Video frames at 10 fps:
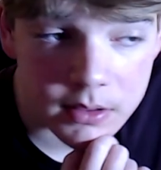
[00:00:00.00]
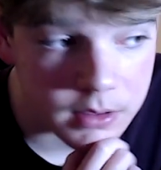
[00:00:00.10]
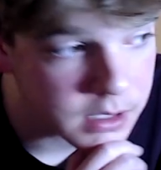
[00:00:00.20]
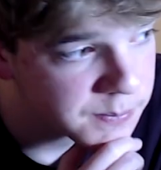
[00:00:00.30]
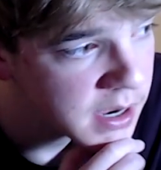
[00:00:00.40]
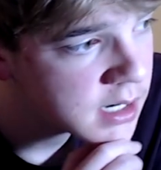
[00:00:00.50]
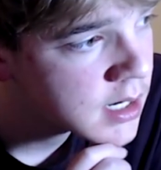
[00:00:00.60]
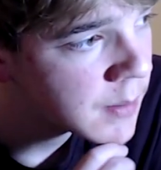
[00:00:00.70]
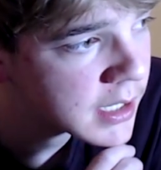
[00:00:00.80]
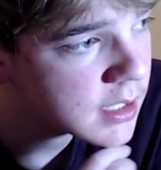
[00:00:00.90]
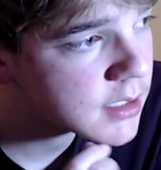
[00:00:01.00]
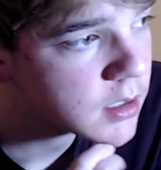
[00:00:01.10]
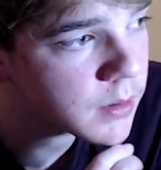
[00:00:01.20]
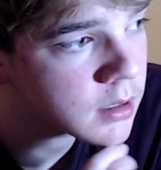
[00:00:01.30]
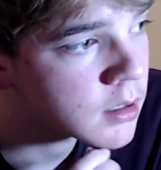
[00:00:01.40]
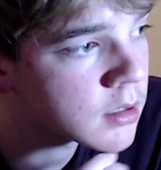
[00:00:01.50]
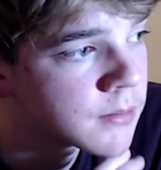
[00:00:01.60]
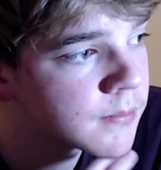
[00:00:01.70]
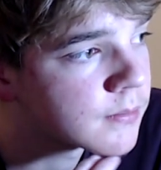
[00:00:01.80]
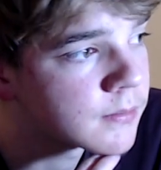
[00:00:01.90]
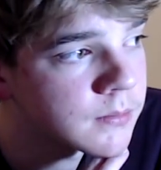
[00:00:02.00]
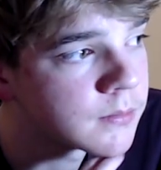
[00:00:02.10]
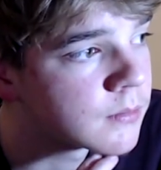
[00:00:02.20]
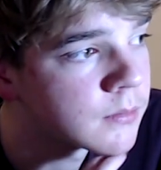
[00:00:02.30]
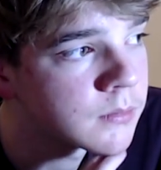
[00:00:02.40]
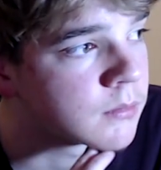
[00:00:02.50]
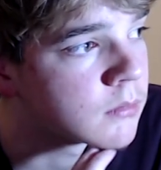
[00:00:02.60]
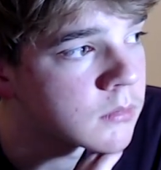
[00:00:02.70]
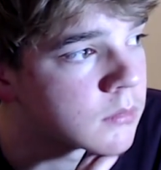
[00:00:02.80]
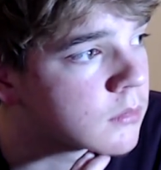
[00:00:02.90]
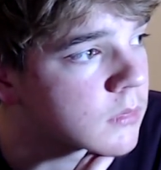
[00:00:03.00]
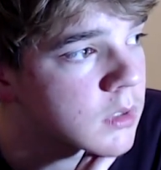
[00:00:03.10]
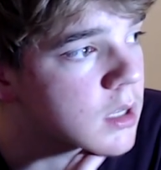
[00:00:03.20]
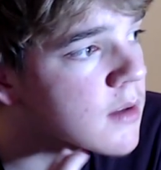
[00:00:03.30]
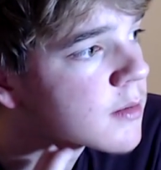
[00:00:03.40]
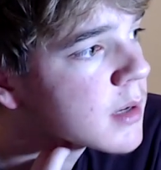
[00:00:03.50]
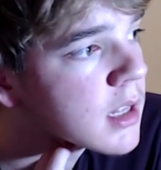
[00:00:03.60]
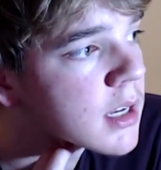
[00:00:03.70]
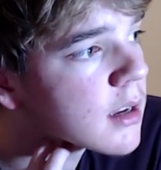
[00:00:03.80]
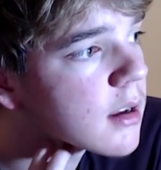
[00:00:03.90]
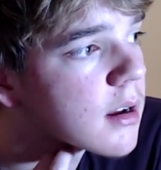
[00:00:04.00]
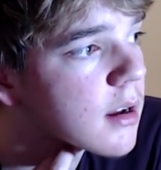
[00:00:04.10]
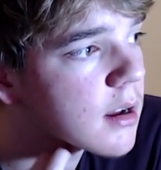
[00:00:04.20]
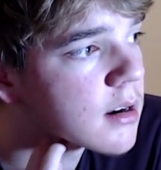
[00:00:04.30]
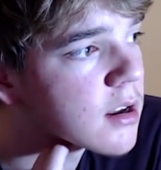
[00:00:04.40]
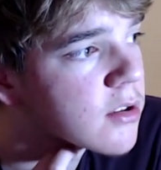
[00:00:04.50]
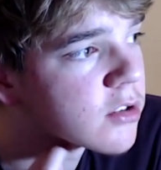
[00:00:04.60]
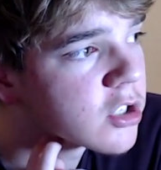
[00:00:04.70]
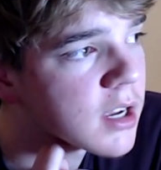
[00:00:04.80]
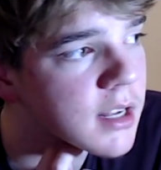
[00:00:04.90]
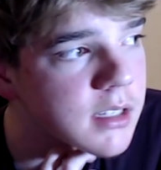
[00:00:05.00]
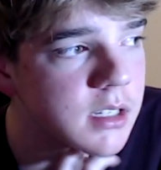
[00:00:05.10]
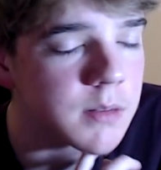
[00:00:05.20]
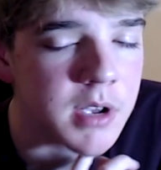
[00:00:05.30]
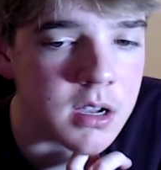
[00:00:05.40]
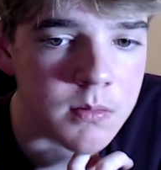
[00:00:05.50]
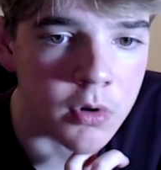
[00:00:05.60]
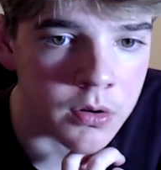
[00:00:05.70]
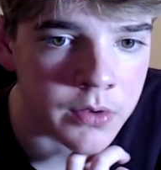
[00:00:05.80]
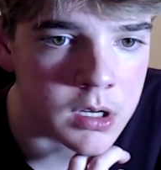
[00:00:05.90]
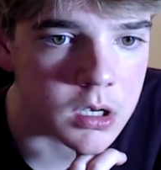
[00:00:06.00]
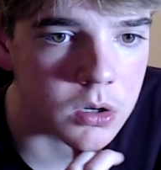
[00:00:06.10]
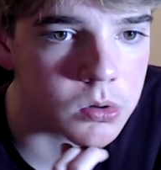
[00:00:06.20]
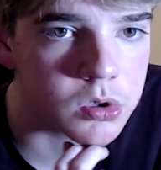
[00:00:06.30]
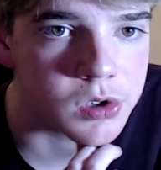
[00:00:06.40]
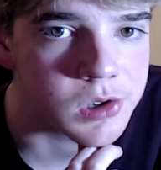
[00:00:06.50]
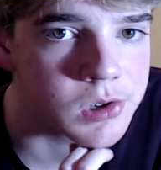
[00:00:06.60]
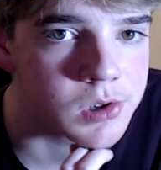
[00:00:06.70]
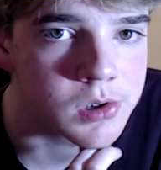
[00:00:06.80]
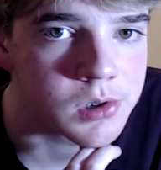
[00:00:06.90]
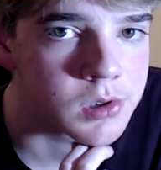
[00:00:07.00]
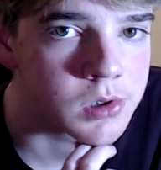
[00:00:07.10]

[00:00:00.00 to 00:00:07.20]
this pandemic that's going on gives me like another chance to make more videos.